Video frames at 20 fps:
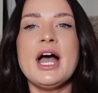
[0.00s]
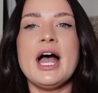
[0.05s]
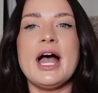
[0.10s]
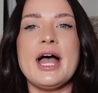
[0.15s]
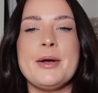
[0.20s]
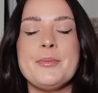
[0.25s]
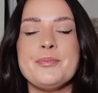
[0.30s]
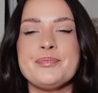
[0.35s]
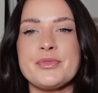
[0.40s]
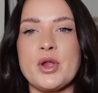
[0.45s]

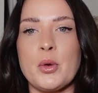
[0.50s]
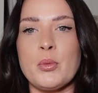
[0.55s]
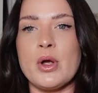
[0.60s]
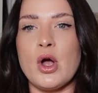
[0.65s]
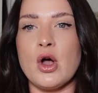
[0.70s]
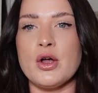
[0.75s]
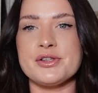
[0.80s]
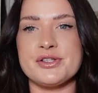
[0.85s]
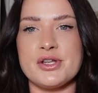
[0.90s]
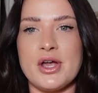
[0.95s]
And we
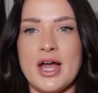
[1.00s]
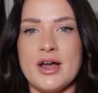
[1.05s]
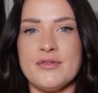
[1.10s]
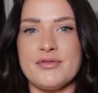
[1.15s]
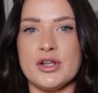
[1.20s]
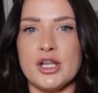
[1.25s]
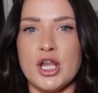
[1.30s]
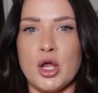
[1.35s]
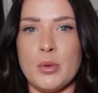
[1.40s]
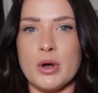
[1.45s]
also
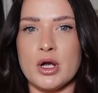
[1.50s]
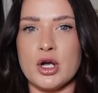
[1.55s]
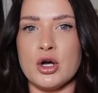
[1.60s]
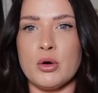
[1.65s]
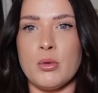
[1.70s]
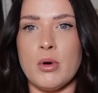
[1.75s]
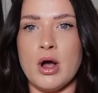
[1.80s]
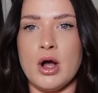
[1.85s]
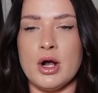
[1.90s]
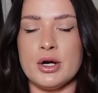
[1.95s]
have the lower
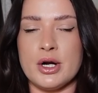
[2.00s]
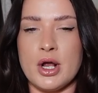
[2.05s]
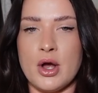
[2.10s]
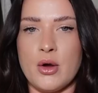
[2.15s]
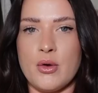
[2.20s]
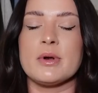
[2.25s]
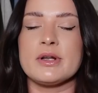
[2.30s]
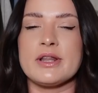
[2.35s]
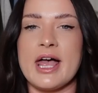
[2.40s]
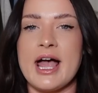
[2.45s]
cut one
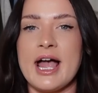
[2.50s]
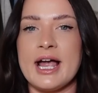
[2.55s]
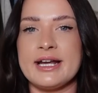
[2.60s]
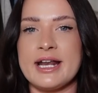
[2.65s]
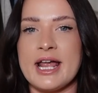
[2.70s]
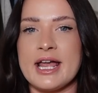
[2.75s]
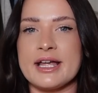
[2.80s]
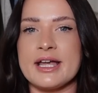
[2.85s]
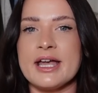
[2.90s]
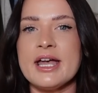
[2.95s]
on the high
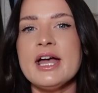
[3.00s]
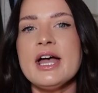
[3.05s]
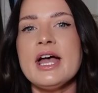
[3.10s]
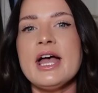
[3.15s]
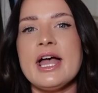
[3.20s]
neck,